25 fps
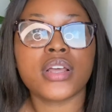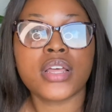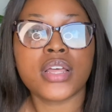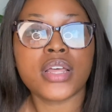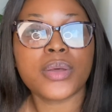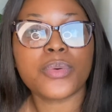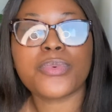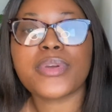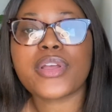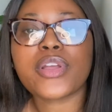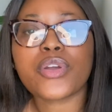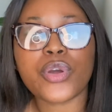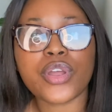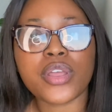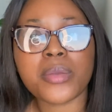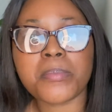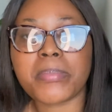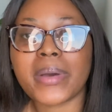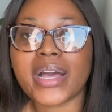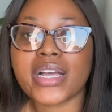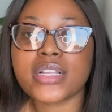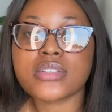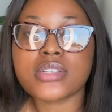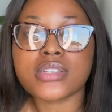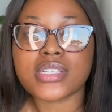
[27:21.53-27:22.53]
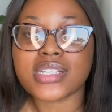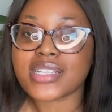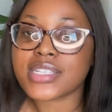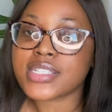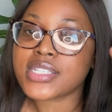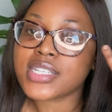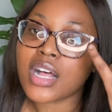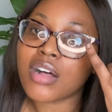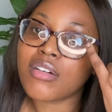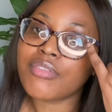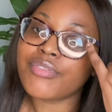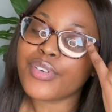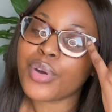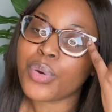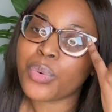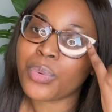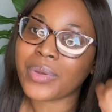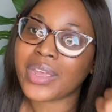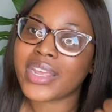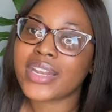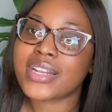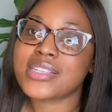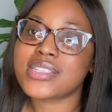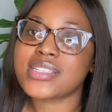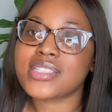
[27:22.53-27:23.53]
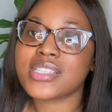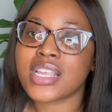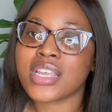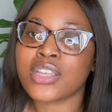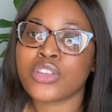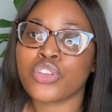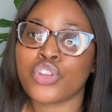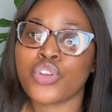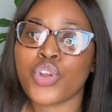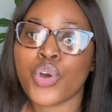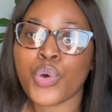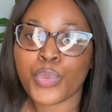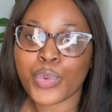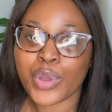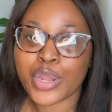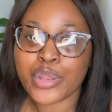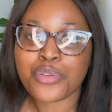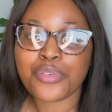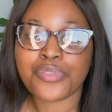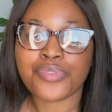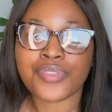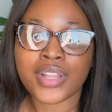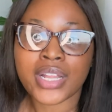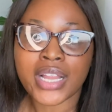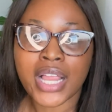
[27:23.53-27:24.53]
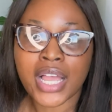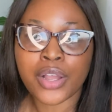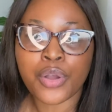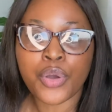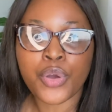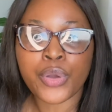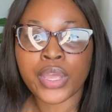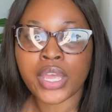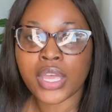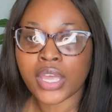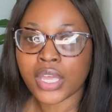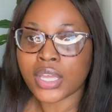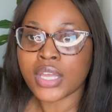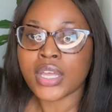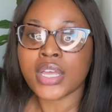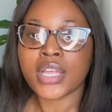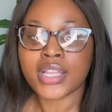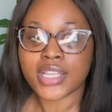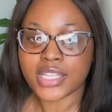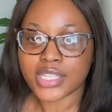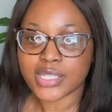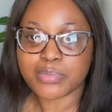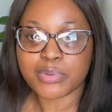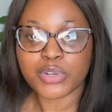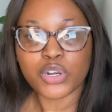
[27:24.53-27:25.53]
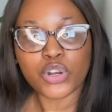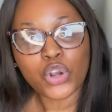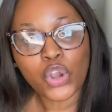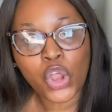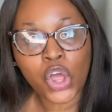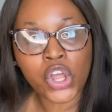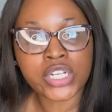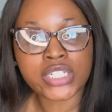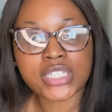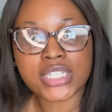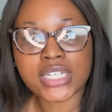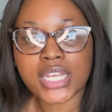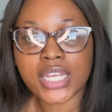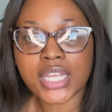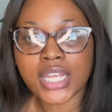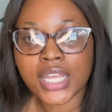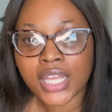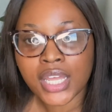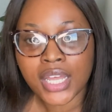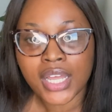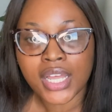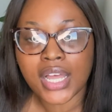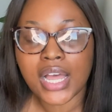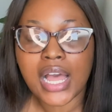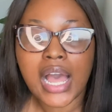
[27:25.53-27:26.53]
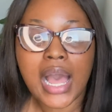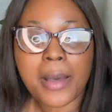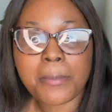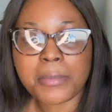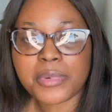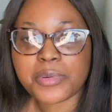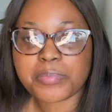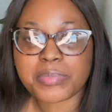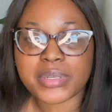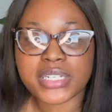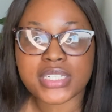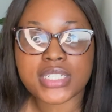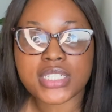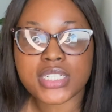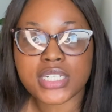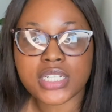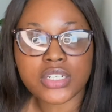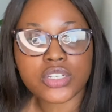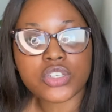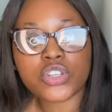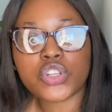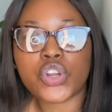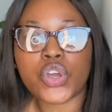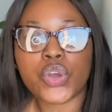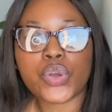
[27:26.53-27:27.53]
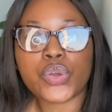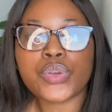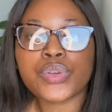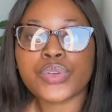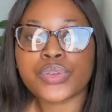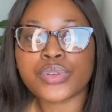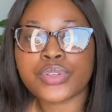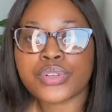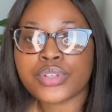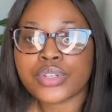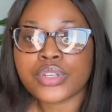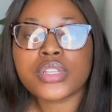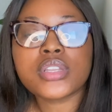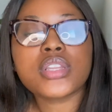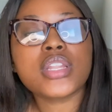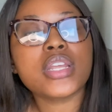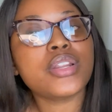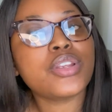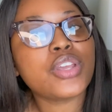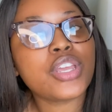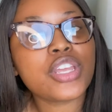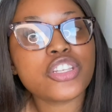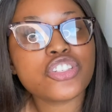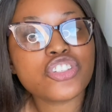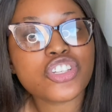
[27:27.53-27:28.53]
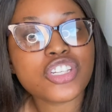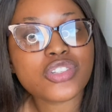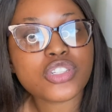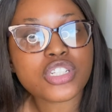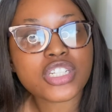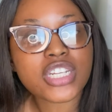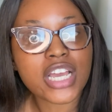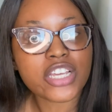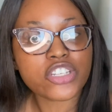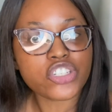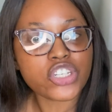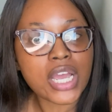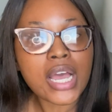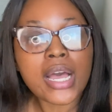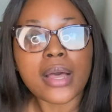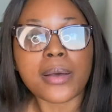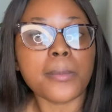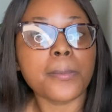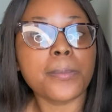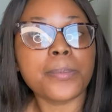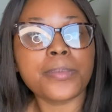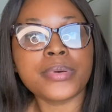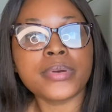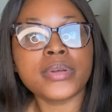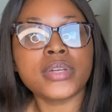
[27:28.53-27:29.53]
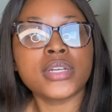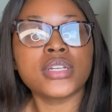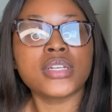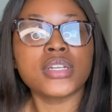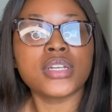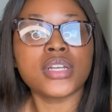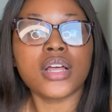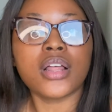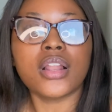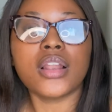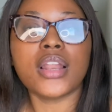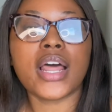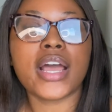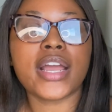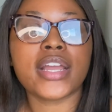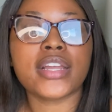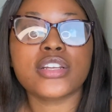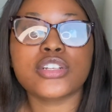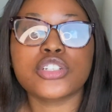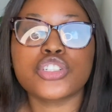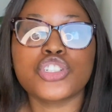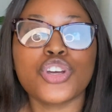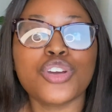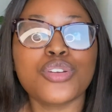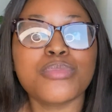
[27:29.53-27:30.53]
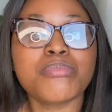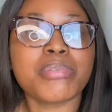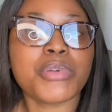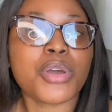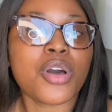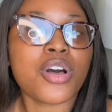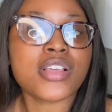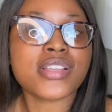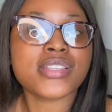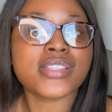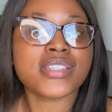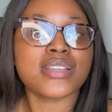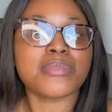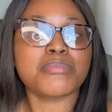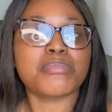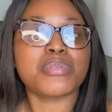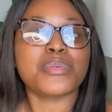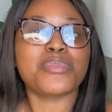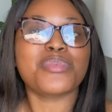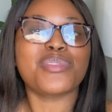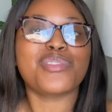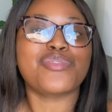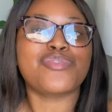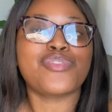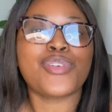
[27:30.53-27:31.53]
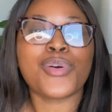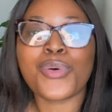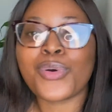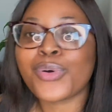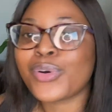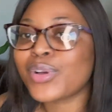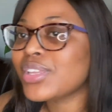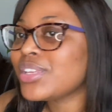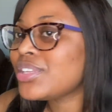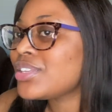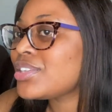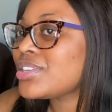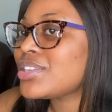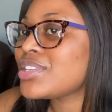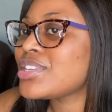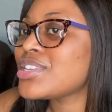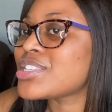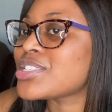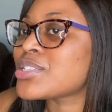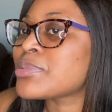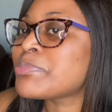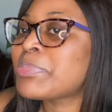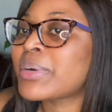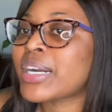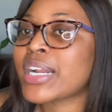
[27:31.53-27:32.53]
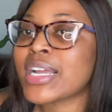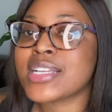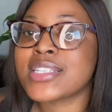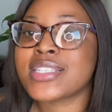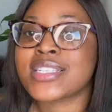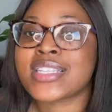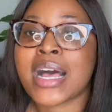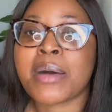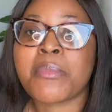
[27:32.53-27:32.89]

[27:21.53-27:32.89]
We're going back to the self-awareness thing, you know, when you feel like, okay, it's been a long day, I'm a bit, you know, then you can just touch up. Like, don't be asking people for sprays.